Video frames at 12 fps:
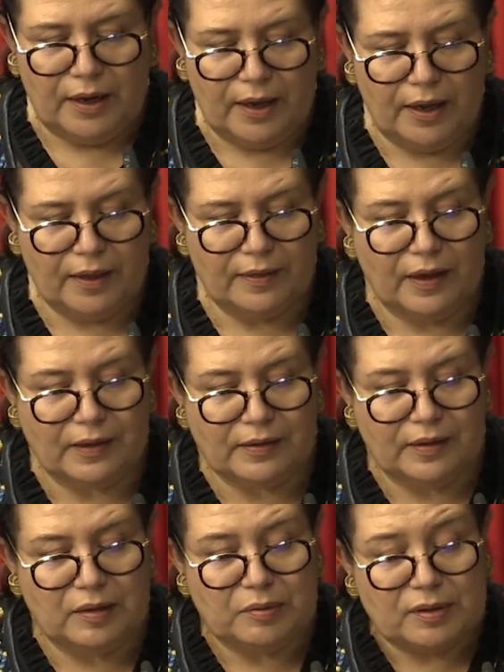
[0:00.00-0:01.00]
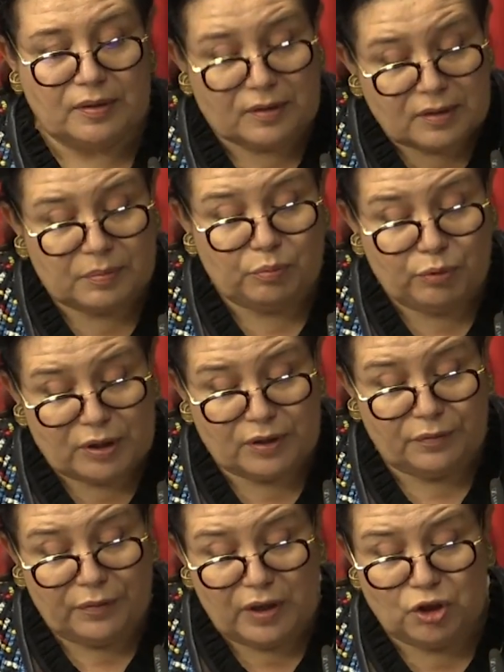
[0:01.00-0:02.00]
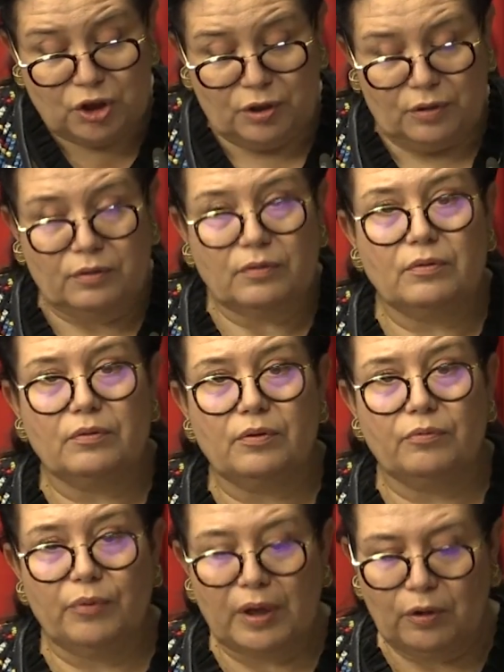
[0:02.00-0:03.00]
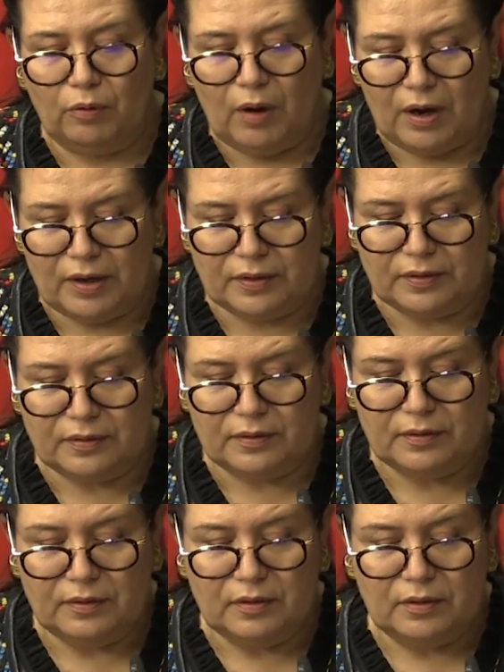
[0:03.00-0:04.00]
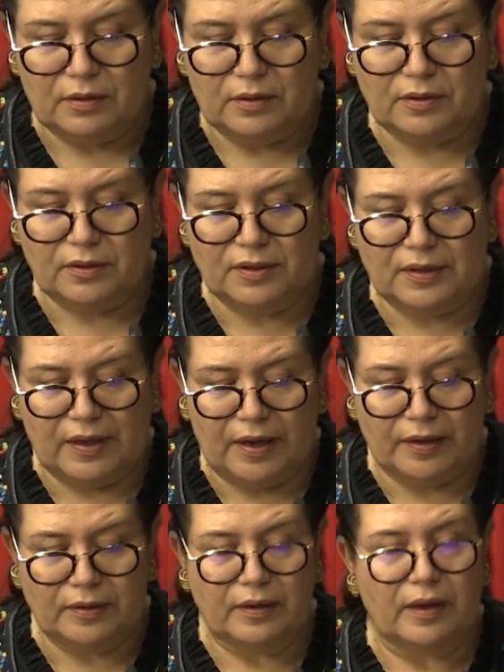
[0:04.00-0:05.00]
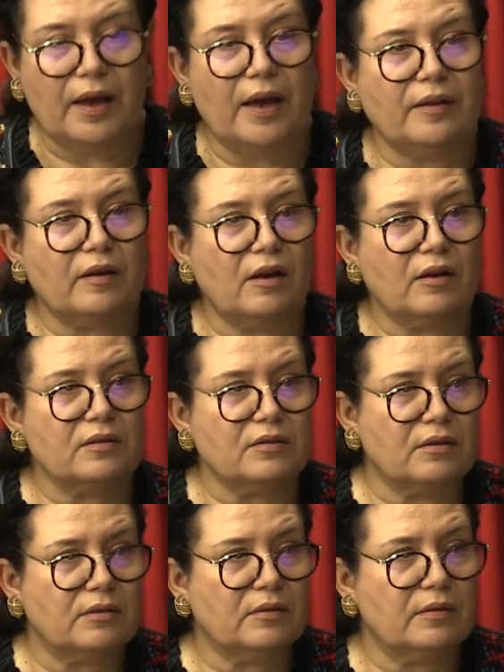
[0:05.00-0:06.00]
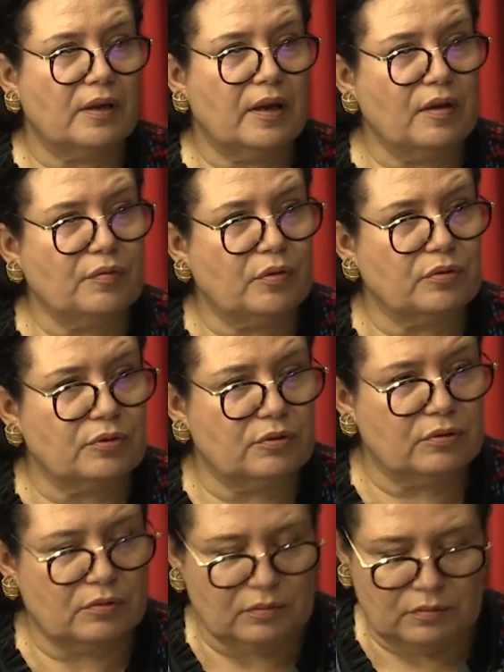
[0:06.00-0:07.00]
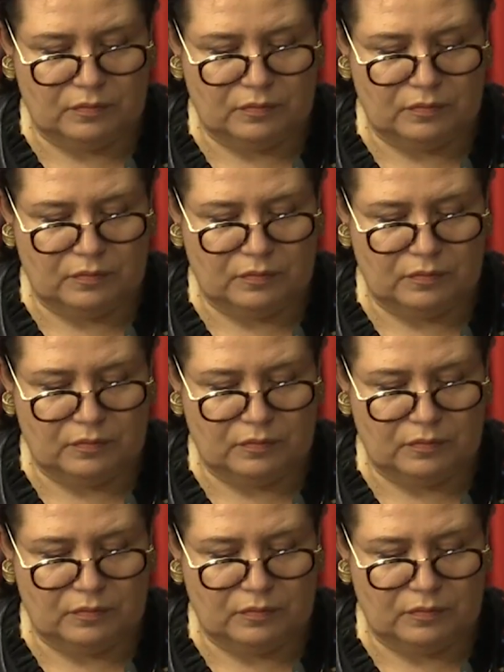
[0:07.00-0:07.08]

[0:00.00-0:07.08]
and that its preservation requires sustained and constant efforts.